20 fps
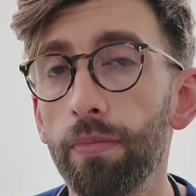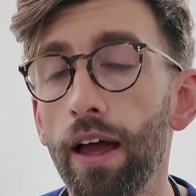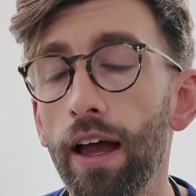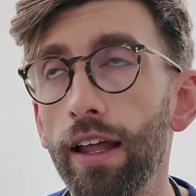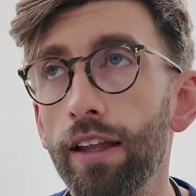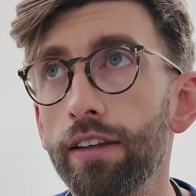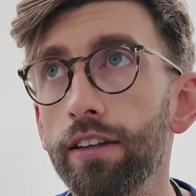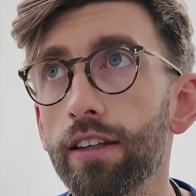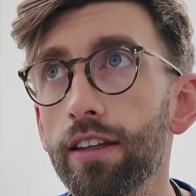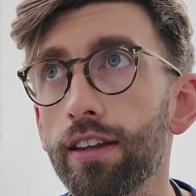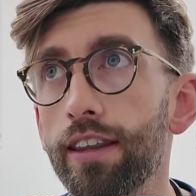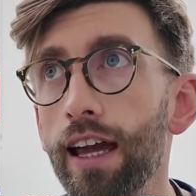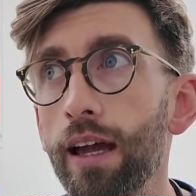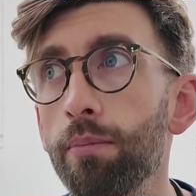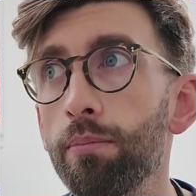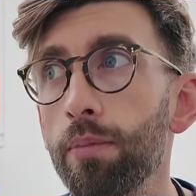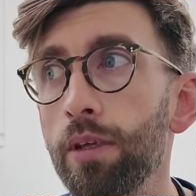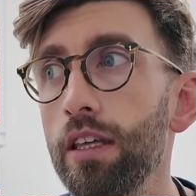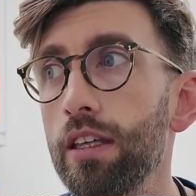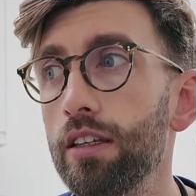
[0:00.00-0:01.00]
And
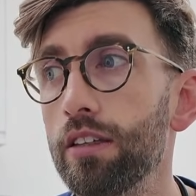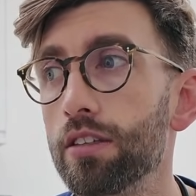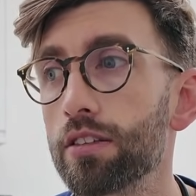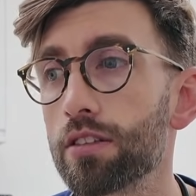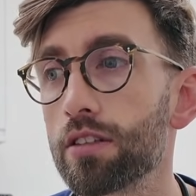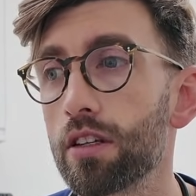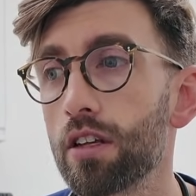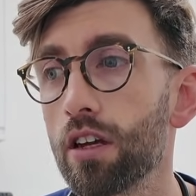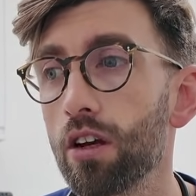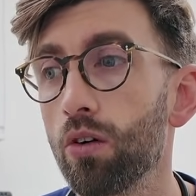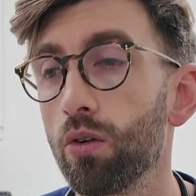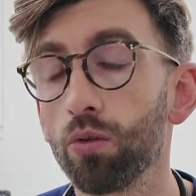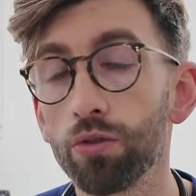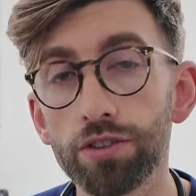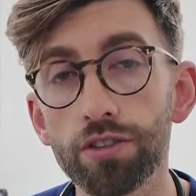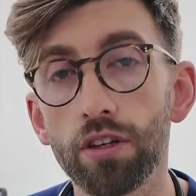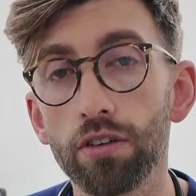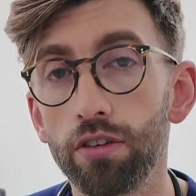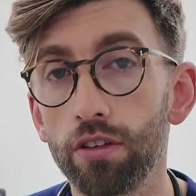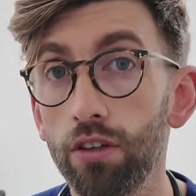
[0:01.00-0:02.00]
that means
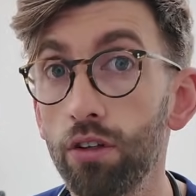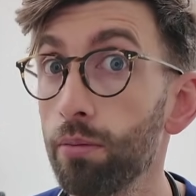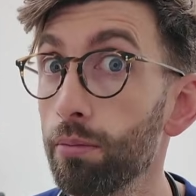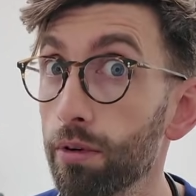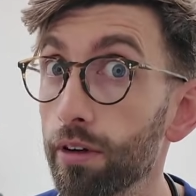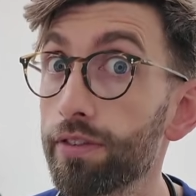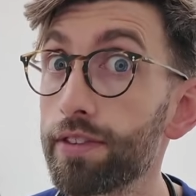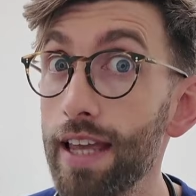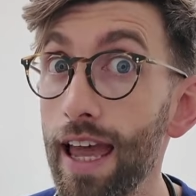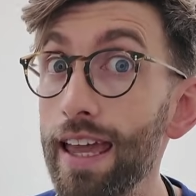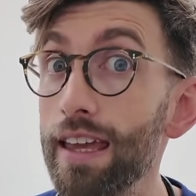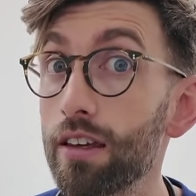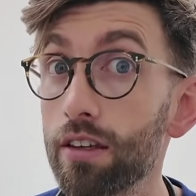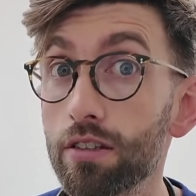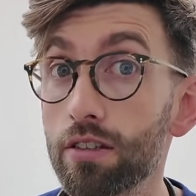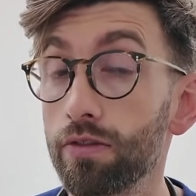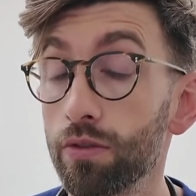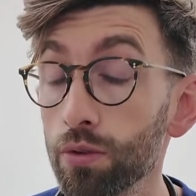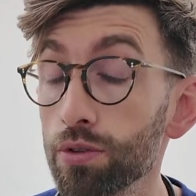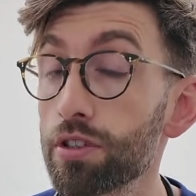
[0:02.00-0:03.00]
also the number of
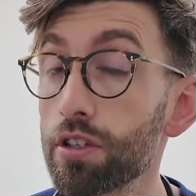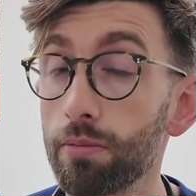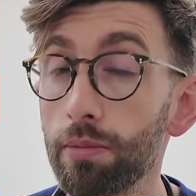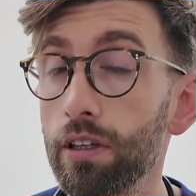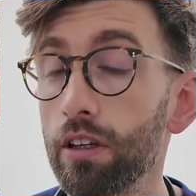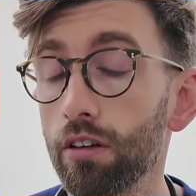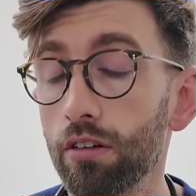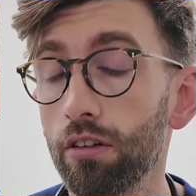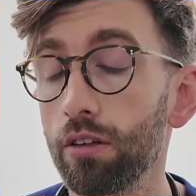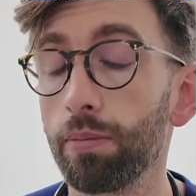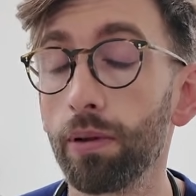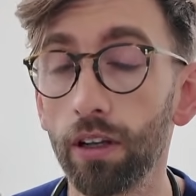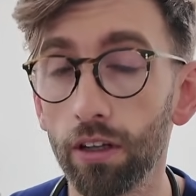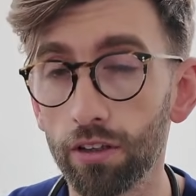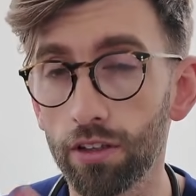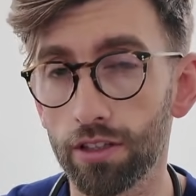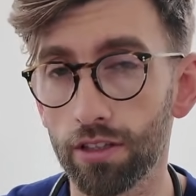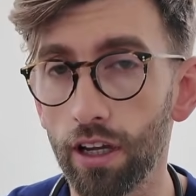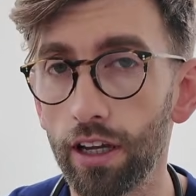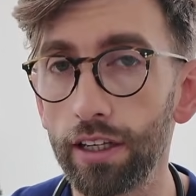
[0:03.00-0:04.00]
takers have also been going up
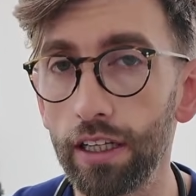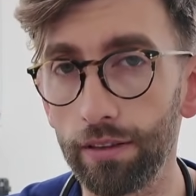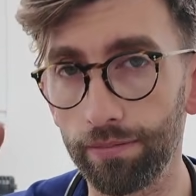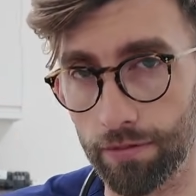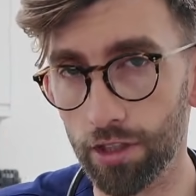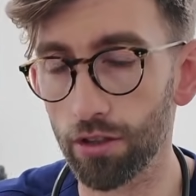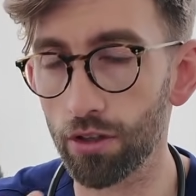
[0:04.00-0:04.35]
alongside it.